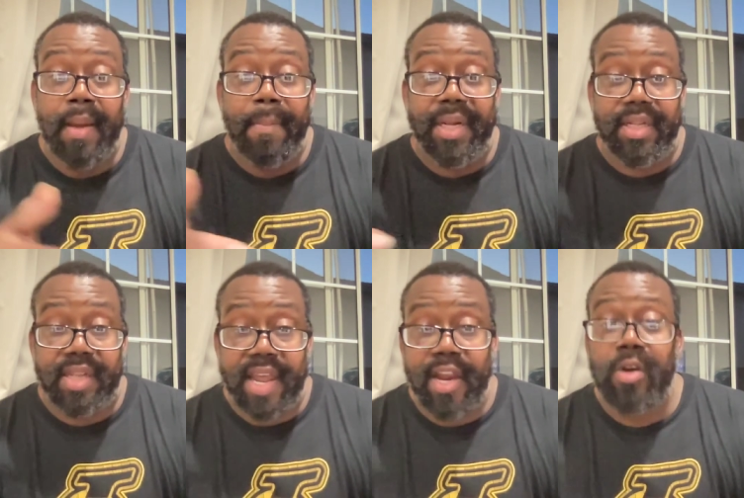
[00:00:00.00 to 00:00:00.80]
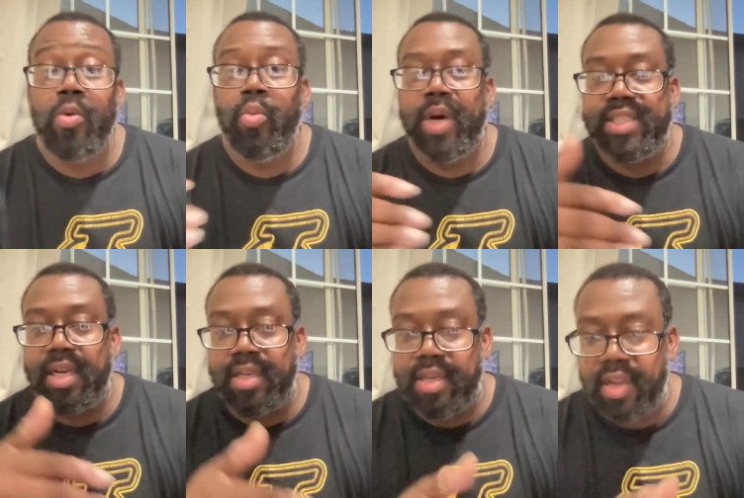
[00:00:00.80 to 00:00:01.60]
but there was
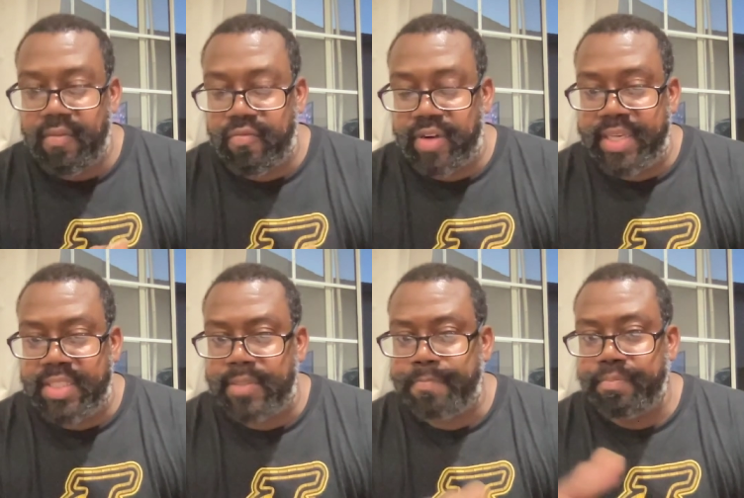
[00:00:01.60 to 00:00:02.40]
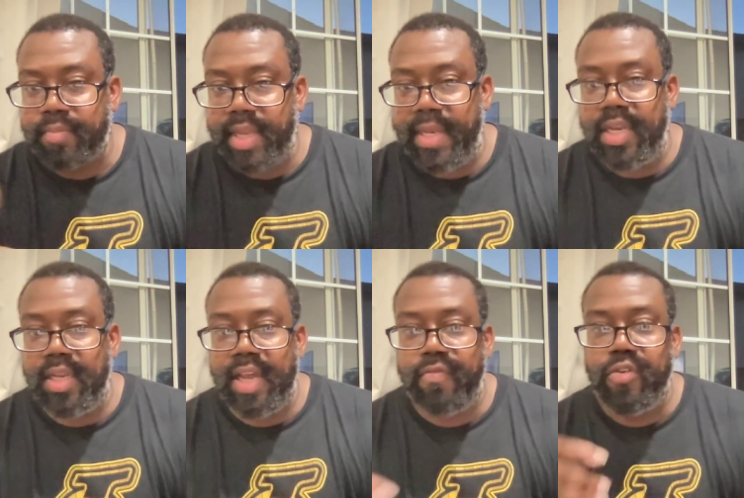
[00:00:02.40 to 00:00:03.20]
a difference in the
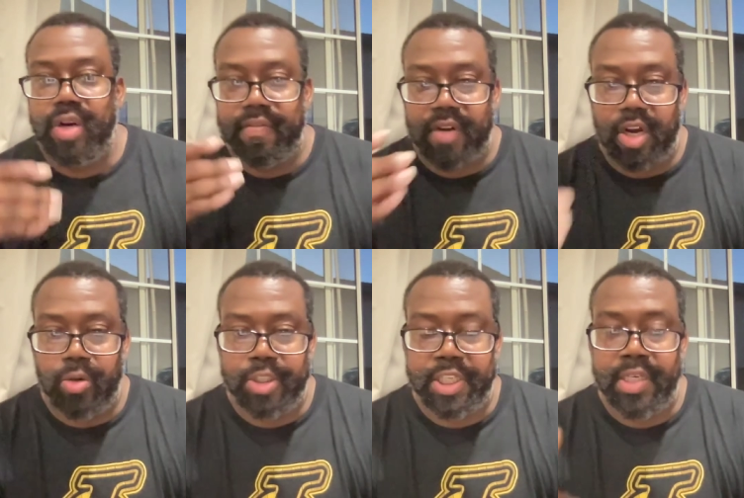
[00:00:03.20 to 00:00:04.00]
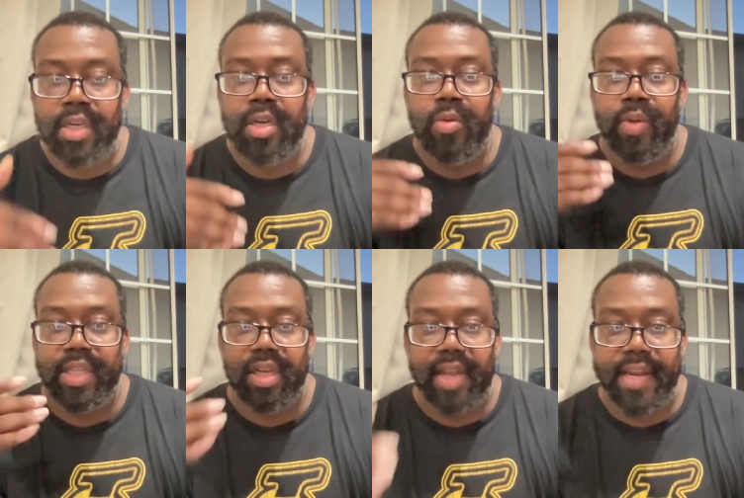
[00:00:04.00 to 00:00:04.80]
level of coaching with
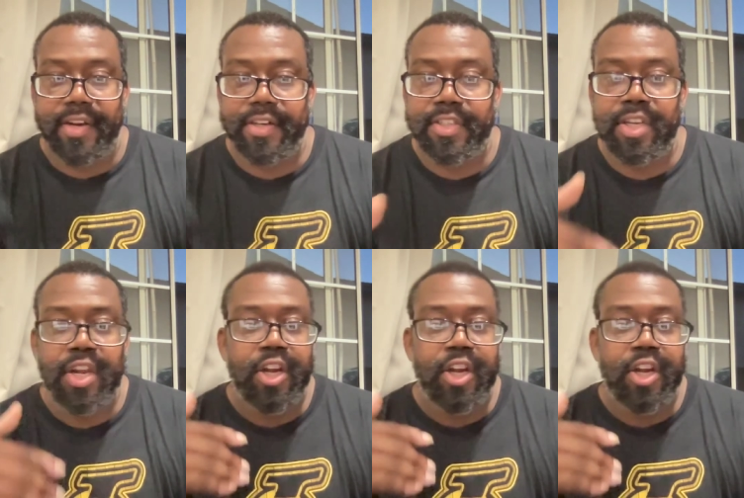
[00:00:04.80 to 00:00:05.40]
the Lakers.